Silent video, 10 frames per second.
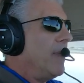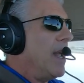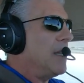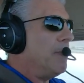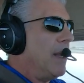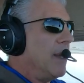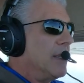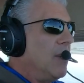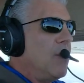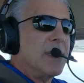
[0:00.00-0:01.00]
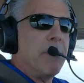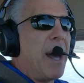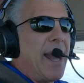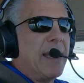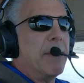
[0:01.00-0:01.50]
it's because you as the
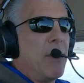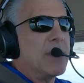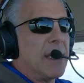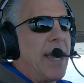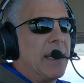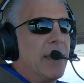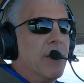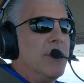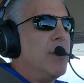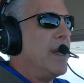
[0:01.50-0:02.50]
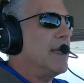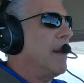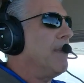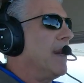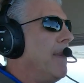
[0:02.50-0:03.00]
pilot most likely are doing
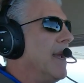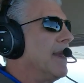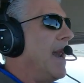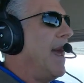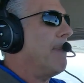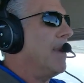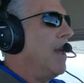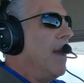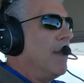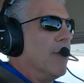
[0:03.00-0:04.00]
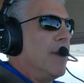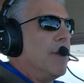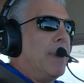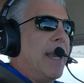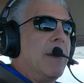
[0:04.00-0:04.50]
something to make that happen. You're either
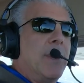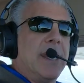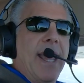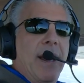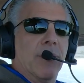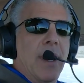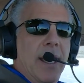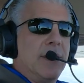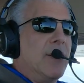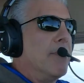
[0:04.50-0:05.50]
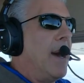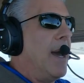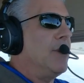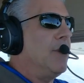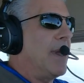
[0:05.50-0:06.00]
playing with the ailerons too
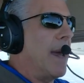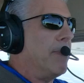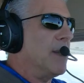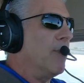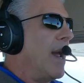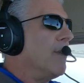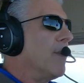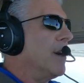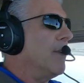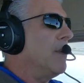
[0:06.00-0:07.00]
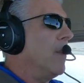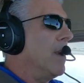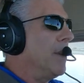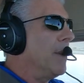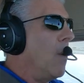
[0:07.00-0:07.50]
much, you've got some right rudder in. We
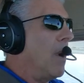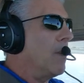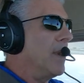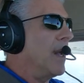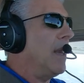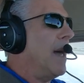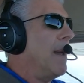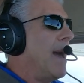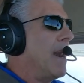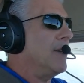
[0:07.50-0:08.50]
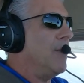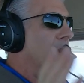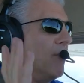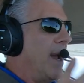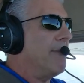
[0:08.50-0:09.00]
all know when we're in the climb attitude,
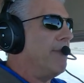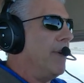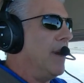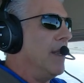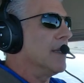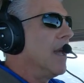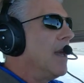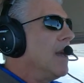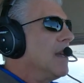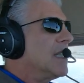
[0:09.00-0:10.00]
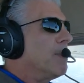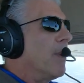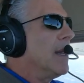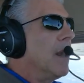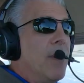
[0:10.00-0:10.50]
our right foot is
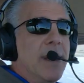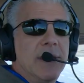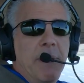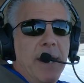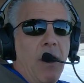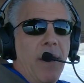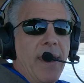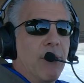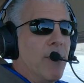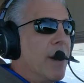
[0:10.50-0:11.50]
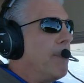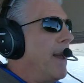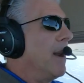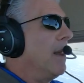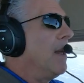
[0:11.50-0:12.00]
spring-loaded to be on that rudder
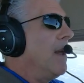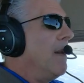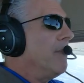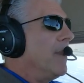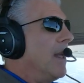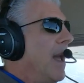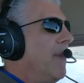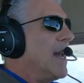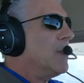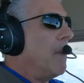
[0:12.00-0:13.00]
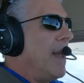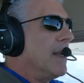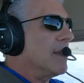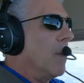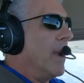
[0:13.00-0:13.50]
pedal, and that's what
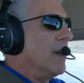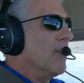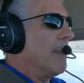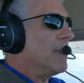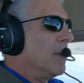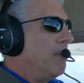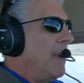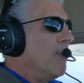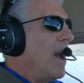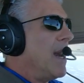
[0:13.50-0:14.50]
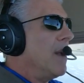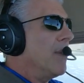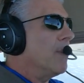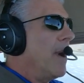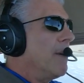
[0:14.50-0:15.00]
makes the wing drop. So be ready on
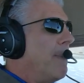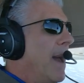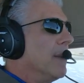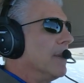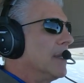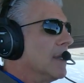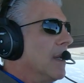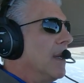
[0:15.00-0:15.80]
the rudder pedals